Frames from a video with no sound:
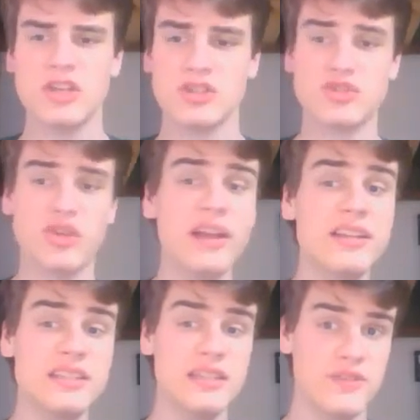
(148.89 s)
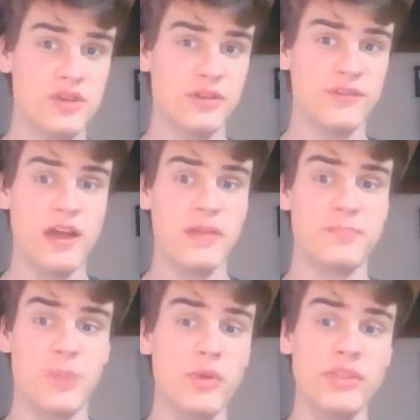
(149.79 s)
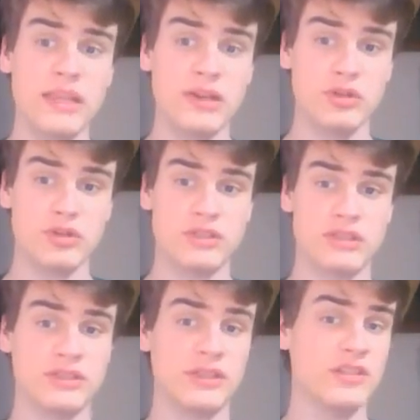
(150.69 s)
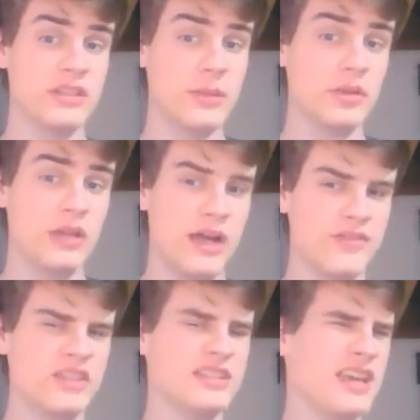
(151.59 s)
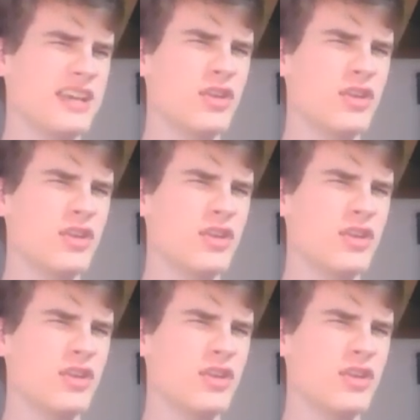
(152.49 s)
So try to see if you can find both characters that are living double lives and take